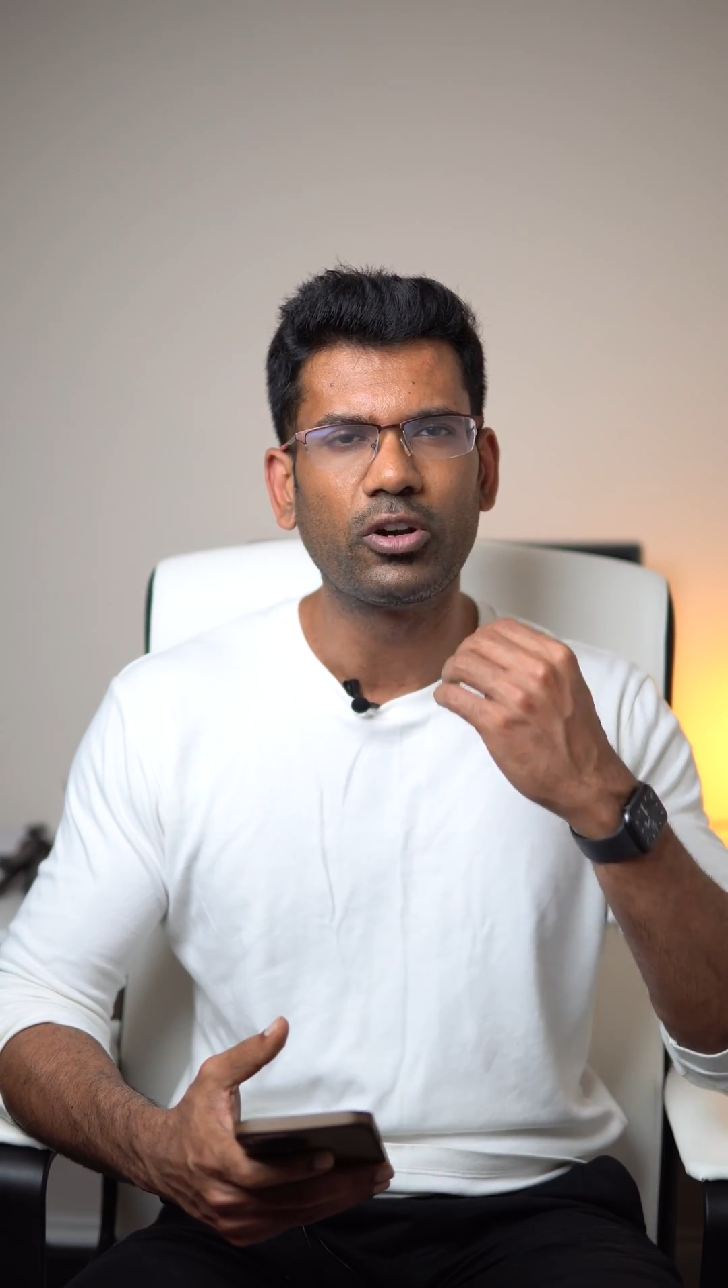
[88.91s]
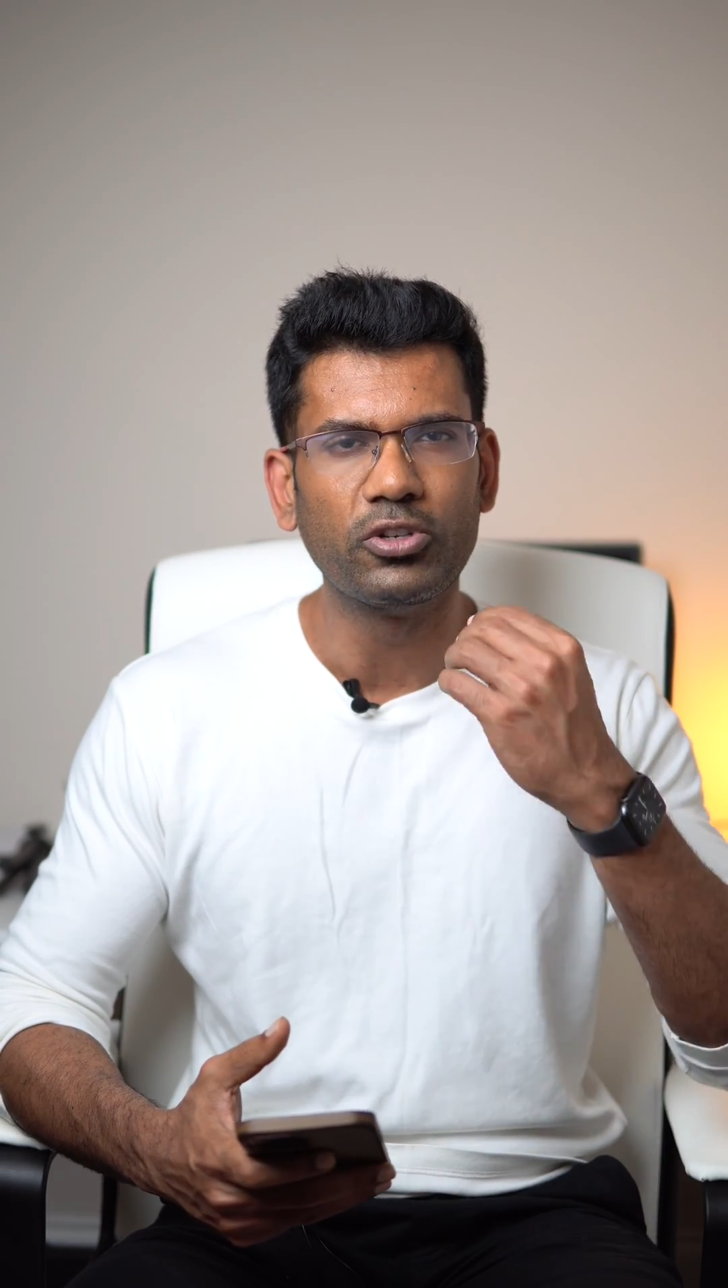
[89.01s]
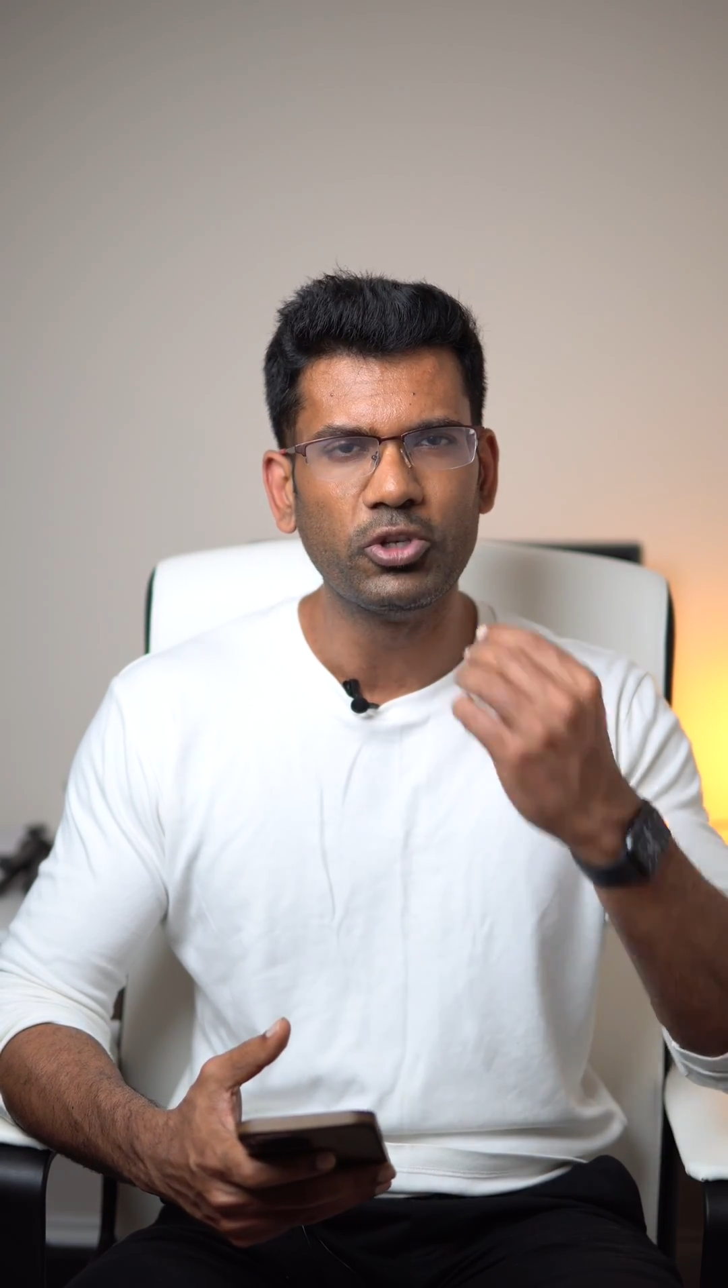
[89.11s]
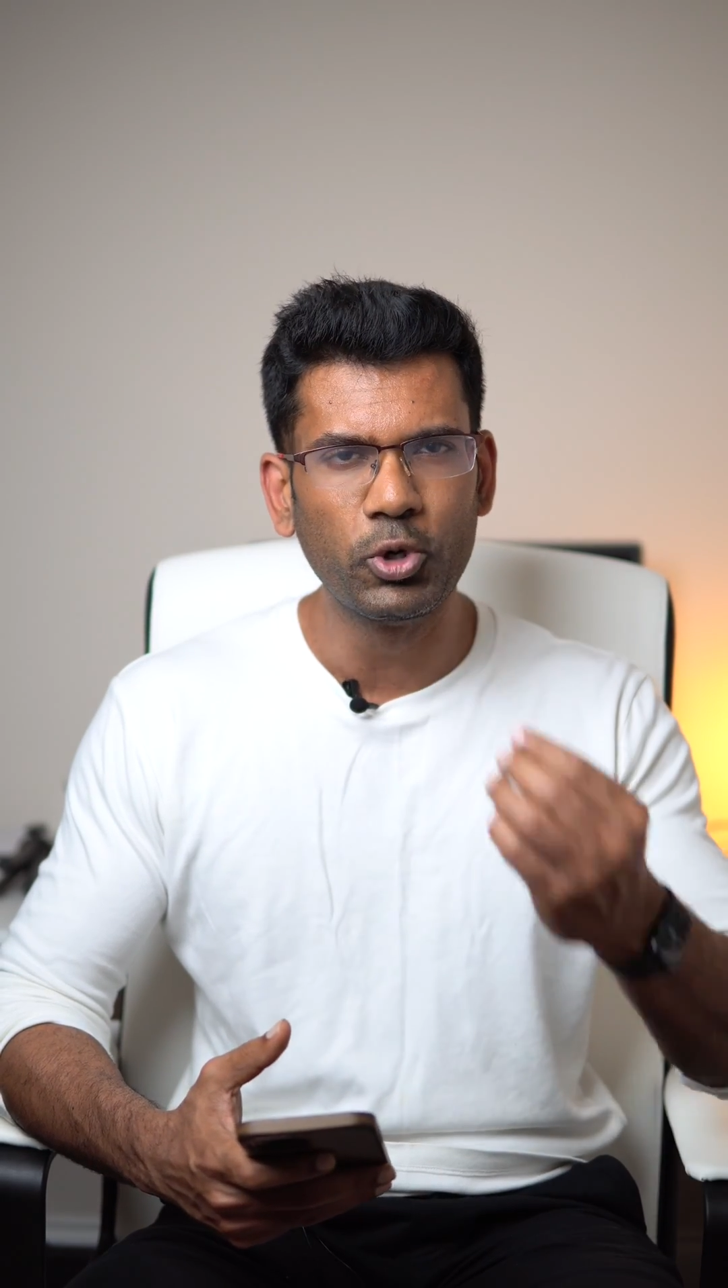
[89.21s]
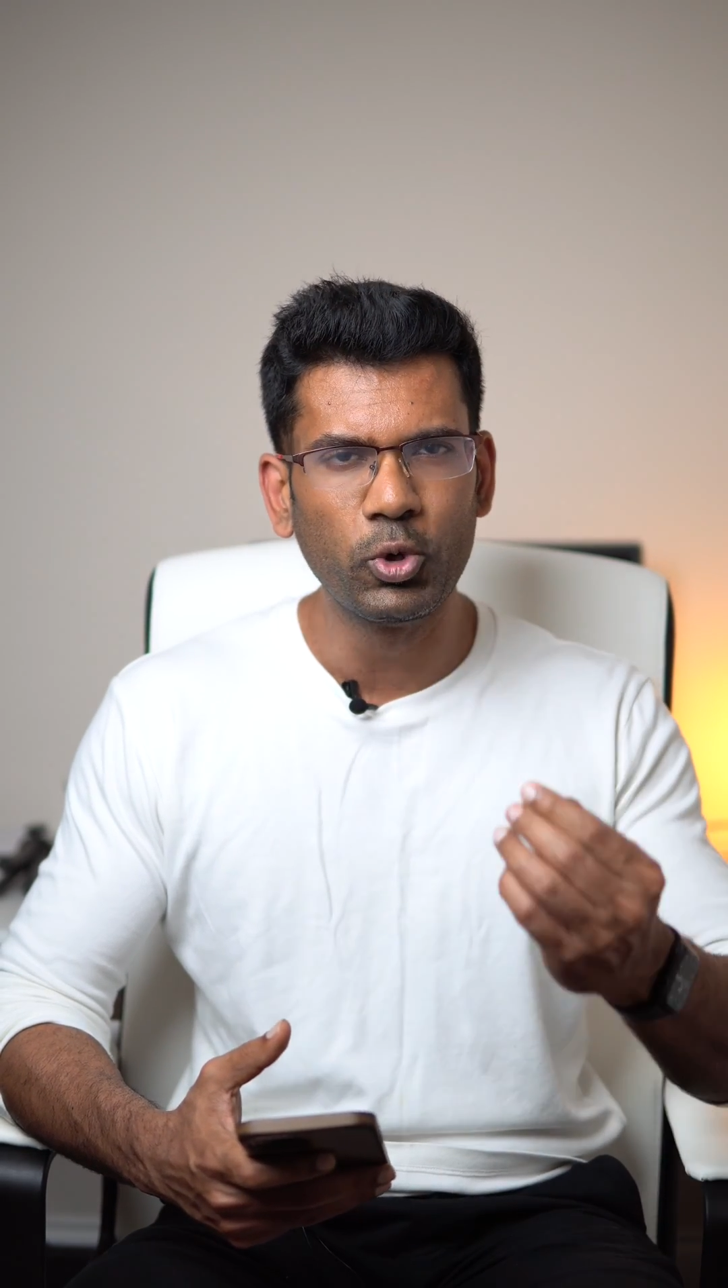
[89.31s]

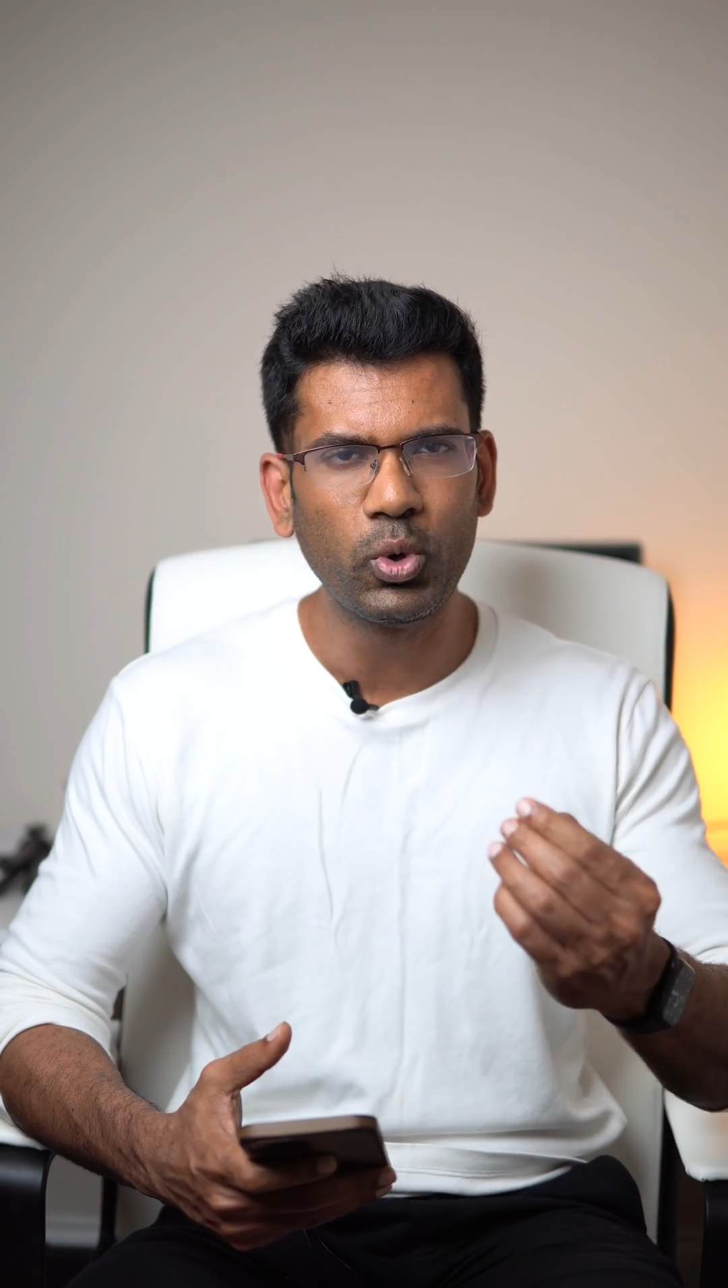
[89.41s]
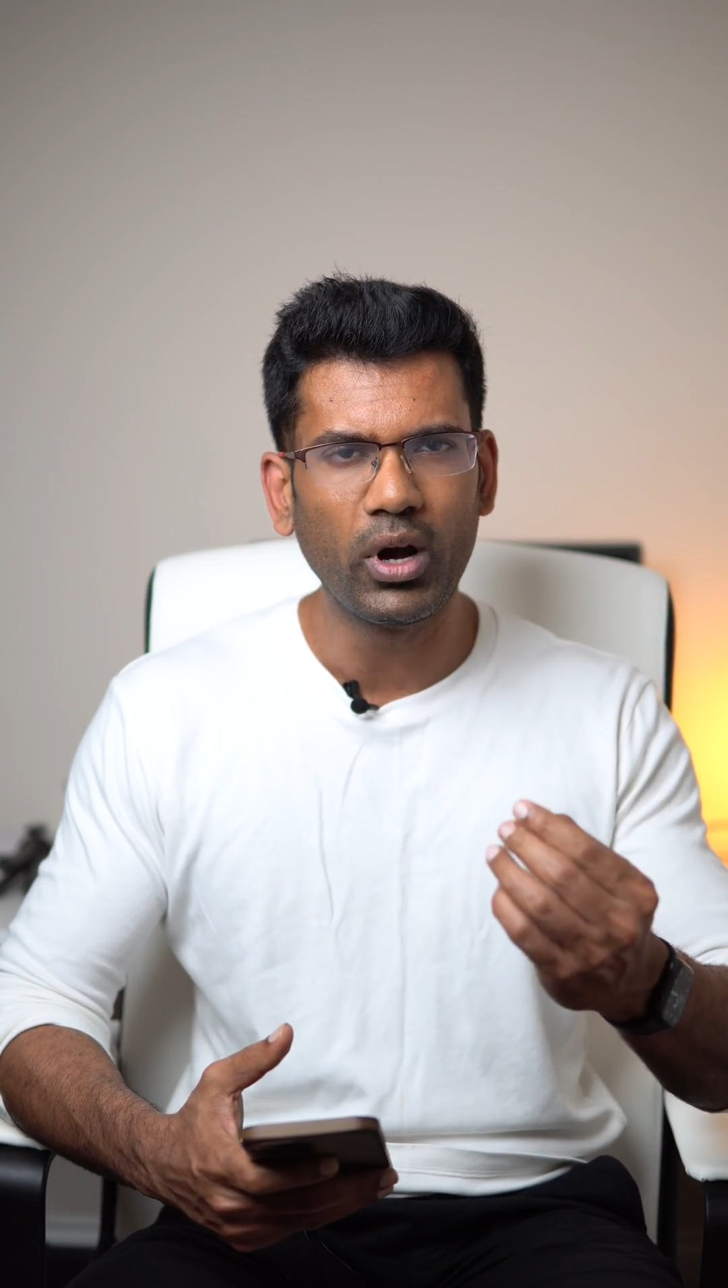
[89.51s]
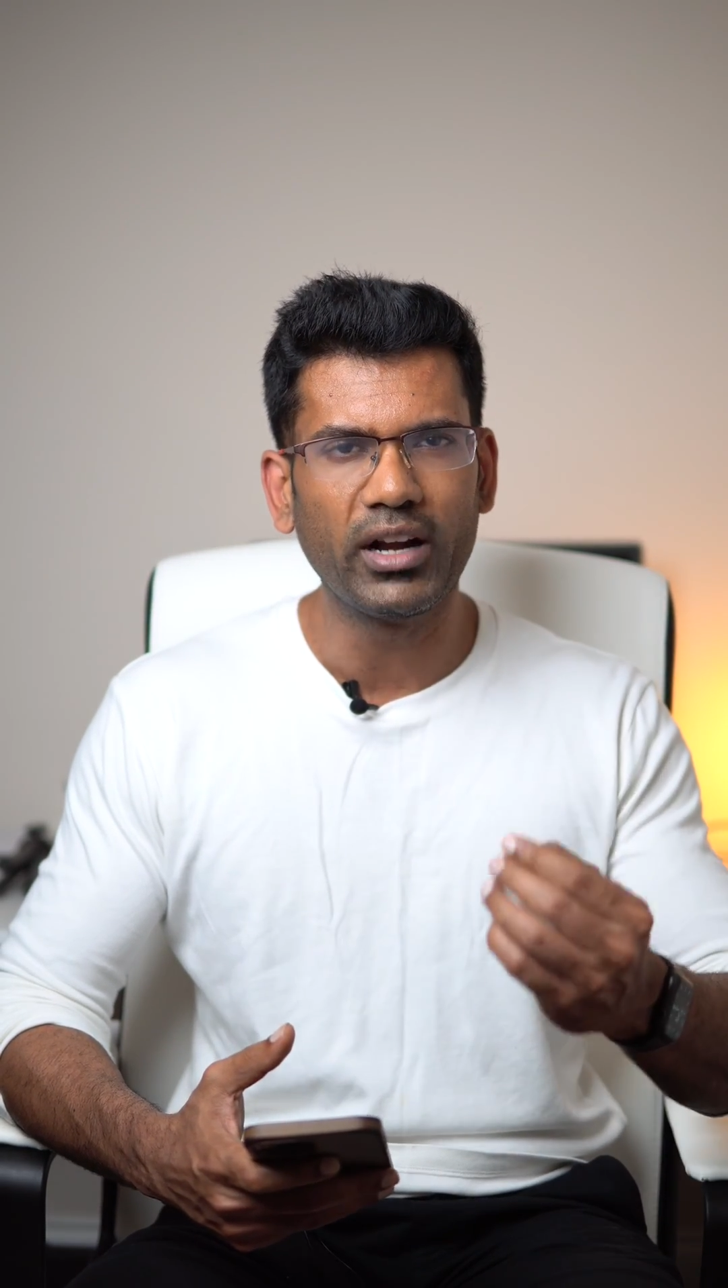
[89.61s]
on you